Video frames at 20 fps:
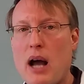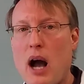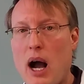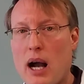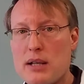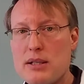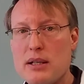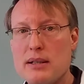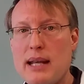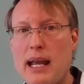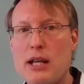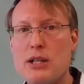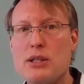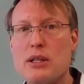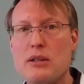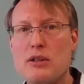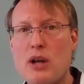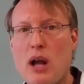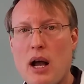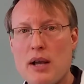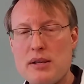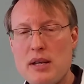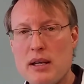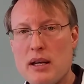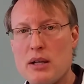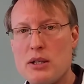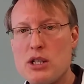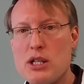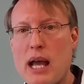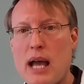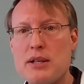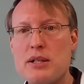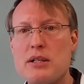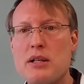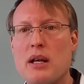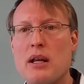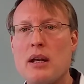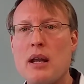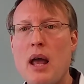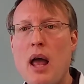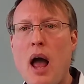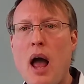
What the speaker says: oxidation causing congestion,